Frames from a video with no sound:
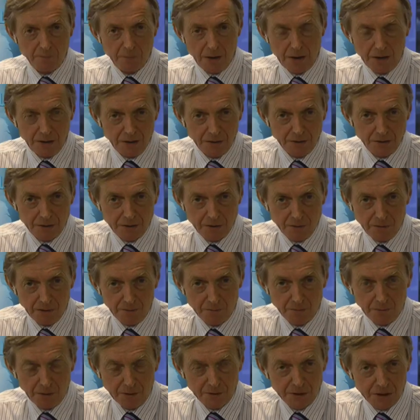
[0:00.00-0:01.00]
And as
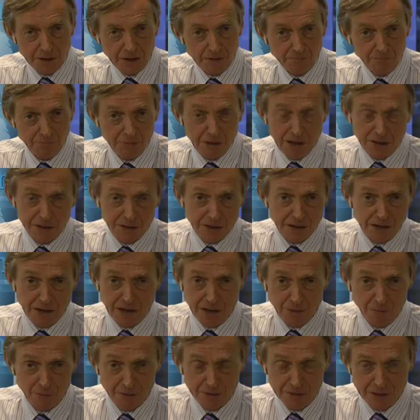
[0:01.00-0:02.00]
I said
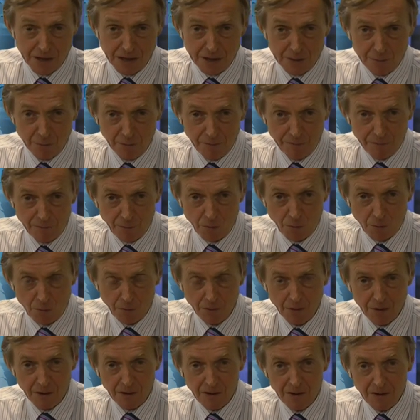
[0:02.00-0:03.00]
yesterday or the day
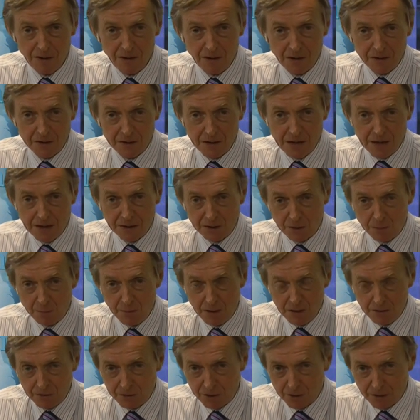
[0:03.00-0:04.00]
before, as an
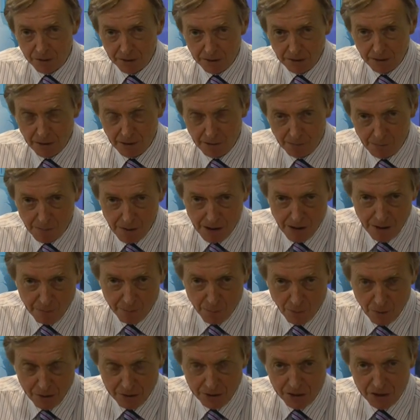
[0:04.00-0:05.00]
ex-military
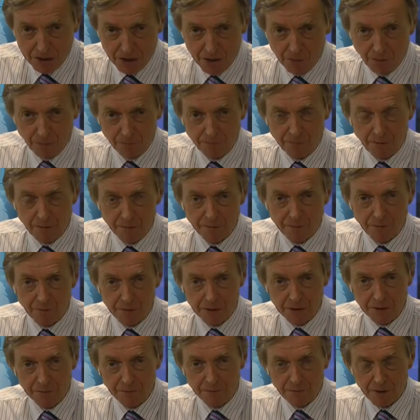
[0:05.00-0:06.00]
man myself, I
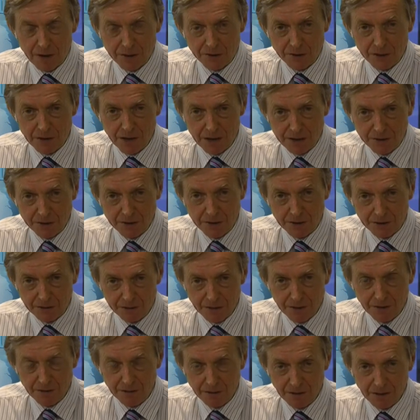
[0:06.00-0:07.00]
find it fascinating
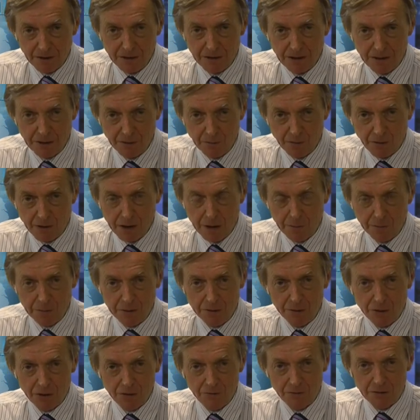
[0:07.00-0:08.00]
that here I am
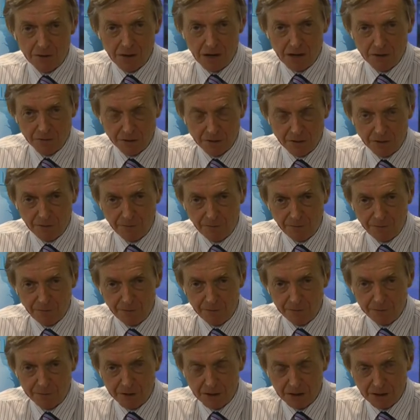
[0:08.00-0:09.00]
in
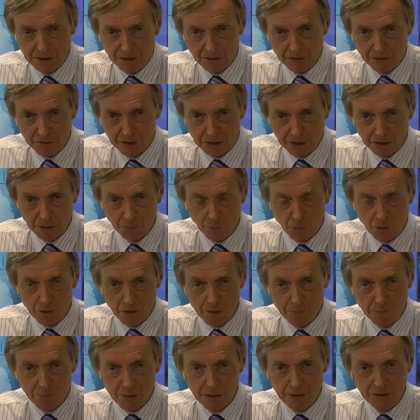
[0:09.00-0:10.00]
2015 looking at what
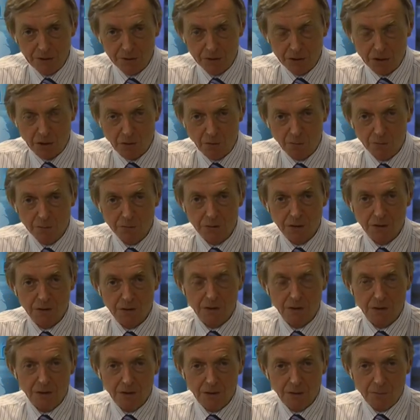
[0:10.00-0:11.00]
I'm being told
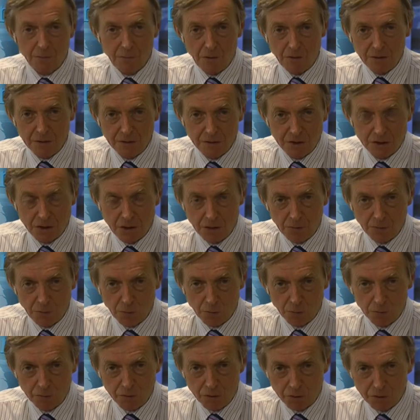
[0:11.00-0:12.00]
by the
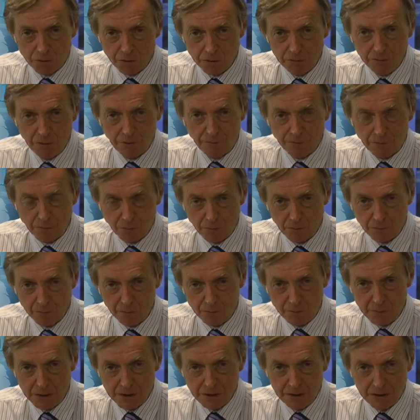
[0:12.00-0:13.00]
so-called truthful
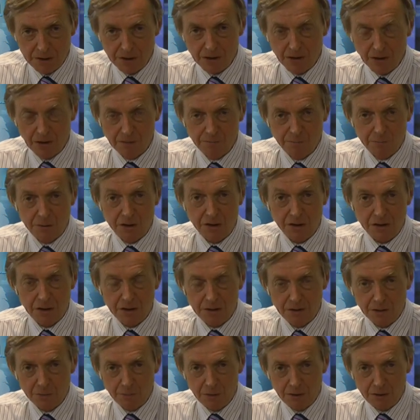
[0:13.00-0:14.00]
media,
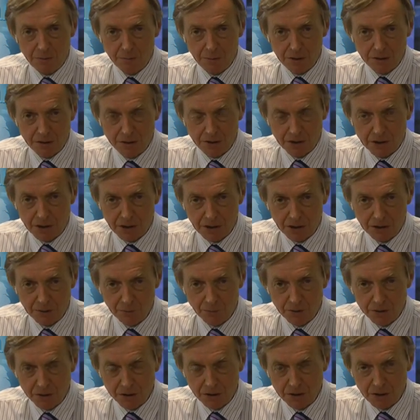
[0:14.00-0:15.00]
particularly the BBC,
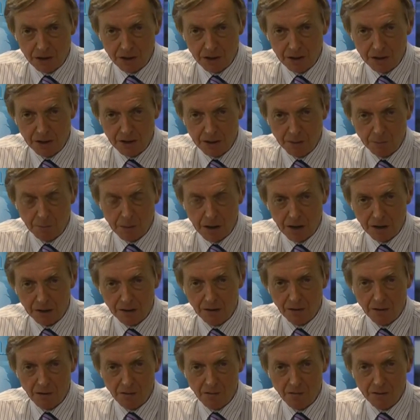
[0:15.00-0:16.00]
which is clearly a pack
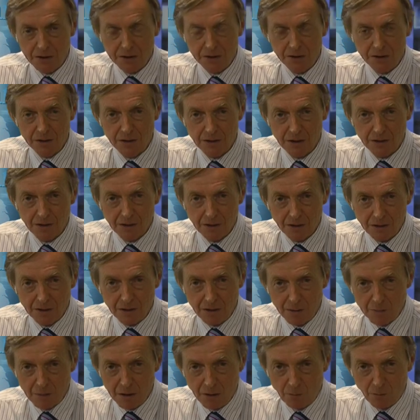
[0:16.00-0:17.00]
of lies
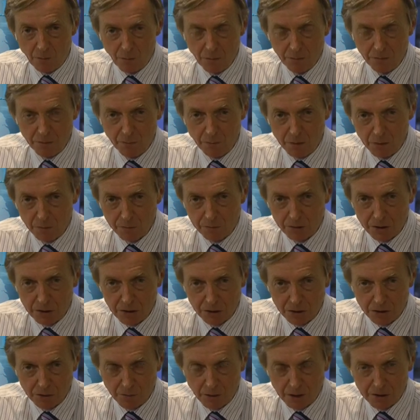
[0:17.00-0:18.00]
about what the real
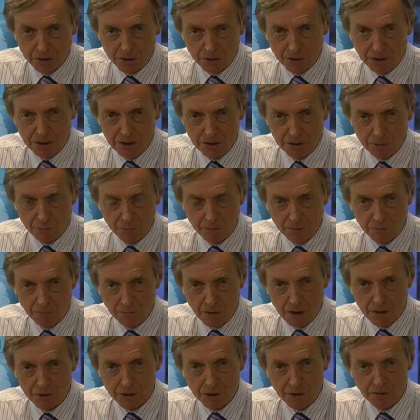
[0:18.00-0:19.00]
situation is with
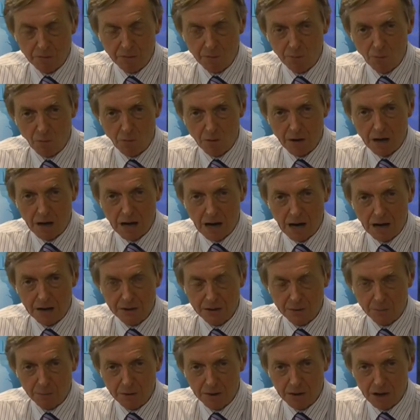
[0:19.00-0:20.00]
Russia and what
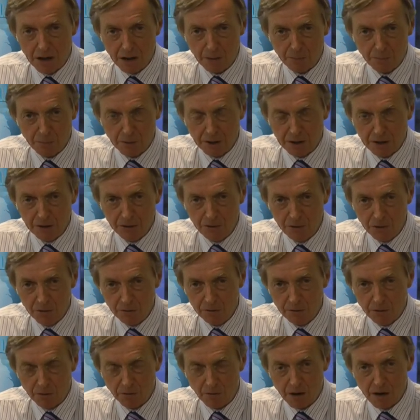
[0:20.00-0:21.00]
has been happening in
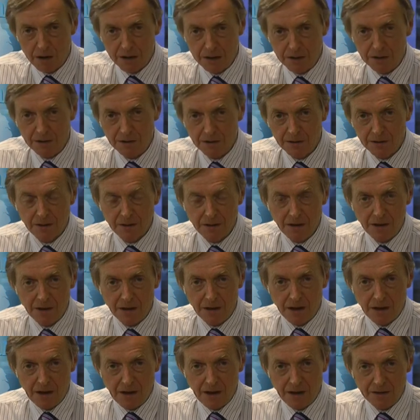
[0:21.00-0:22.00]
Ukraine.
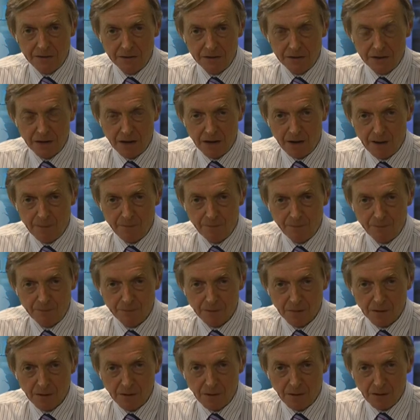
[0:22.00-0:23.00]
And
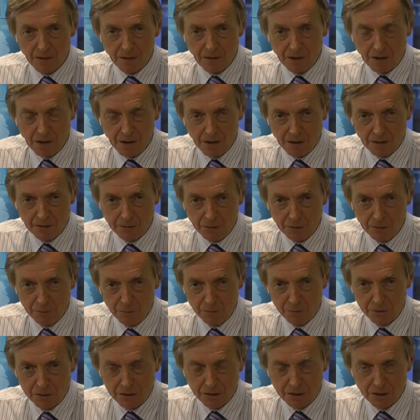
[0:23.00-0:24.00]
who
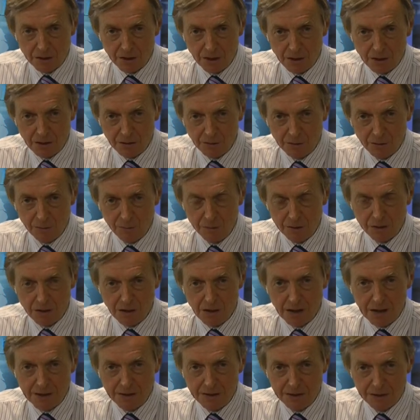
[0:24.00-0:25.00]
was the
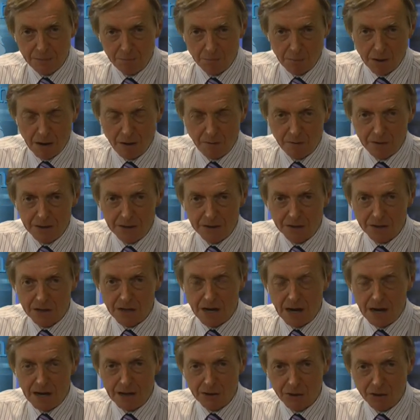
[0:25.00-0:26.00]
lady Baroness
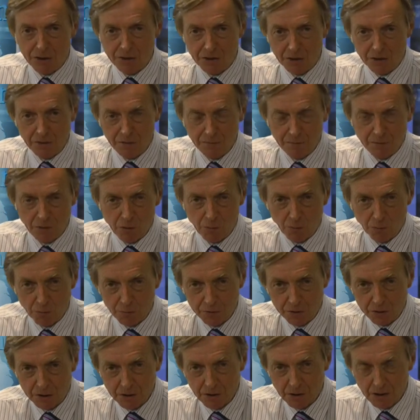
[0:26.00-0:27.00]
Ashton, of
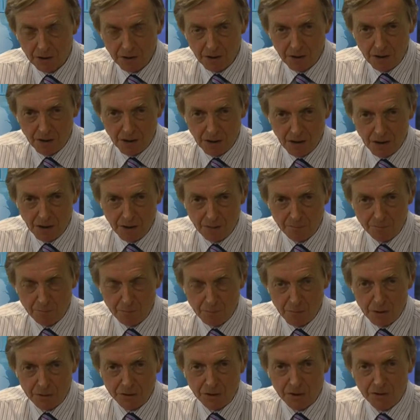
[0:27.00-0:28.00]
course,
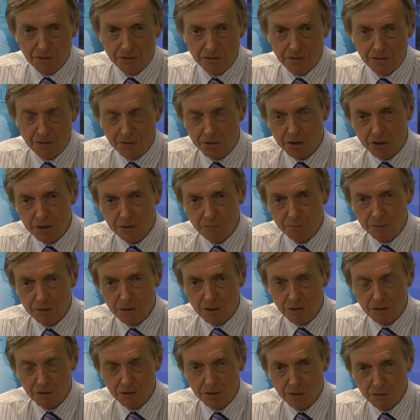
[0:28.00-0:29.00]
muttered that she was
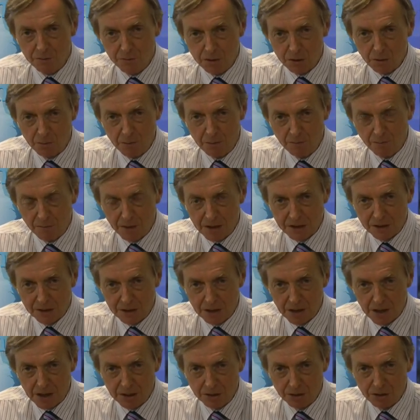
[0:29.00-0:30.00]
going to do some
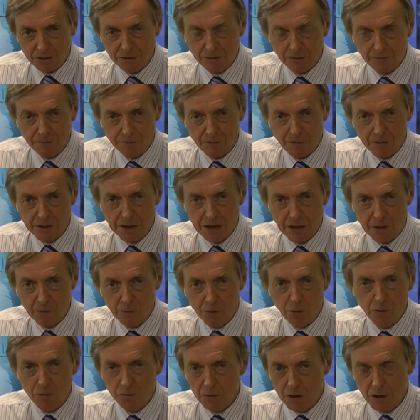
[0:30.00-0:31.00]
investigation to find
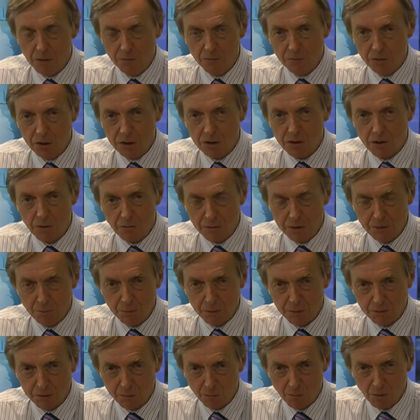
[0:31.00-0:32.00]
out who those
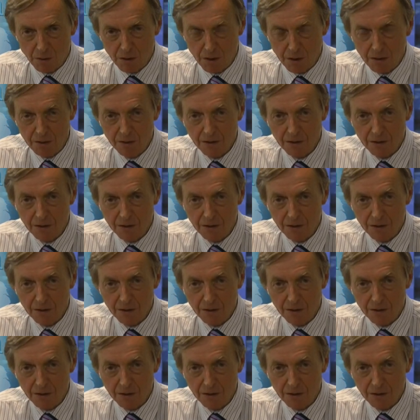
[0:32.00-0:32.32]
snipers were